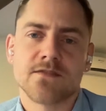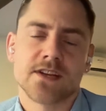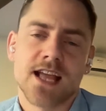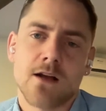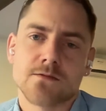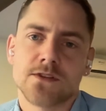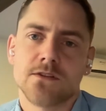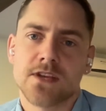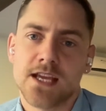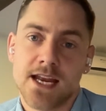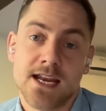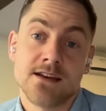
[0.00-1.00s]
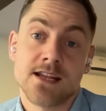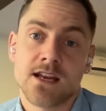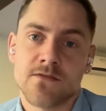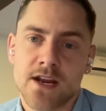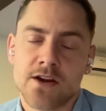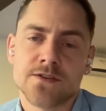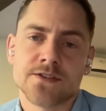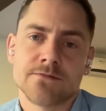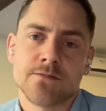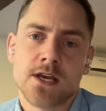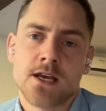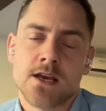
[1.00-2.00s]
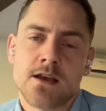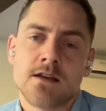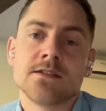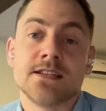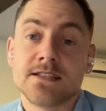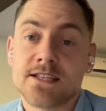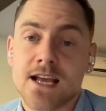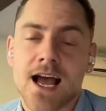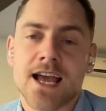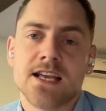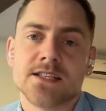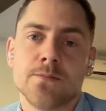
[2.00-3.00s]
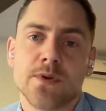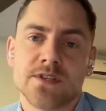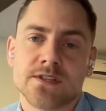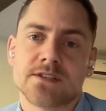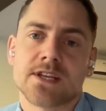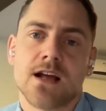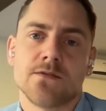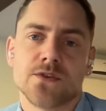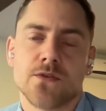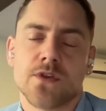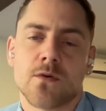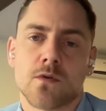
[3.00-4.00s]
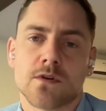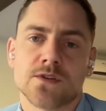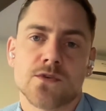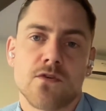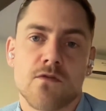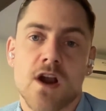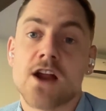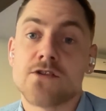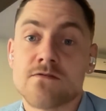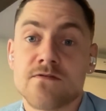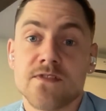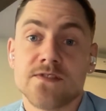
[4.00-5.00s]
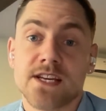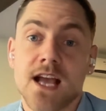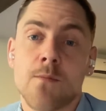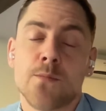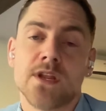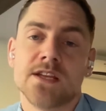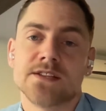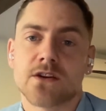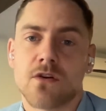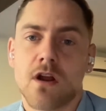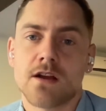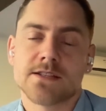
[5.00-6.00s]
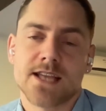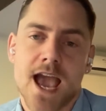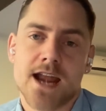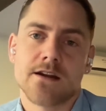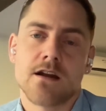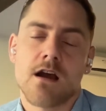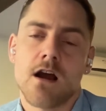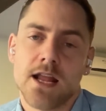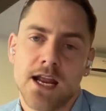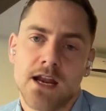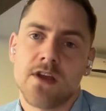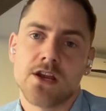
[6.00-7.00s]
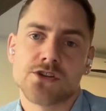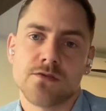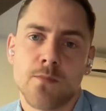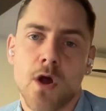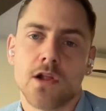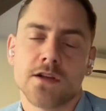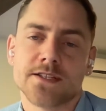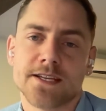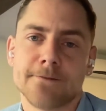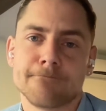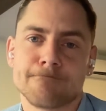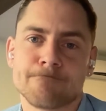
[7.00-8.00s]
of the Council of Canadian Innovators. CCI is a business council that works with over 150 companies across Canada on innovation policy.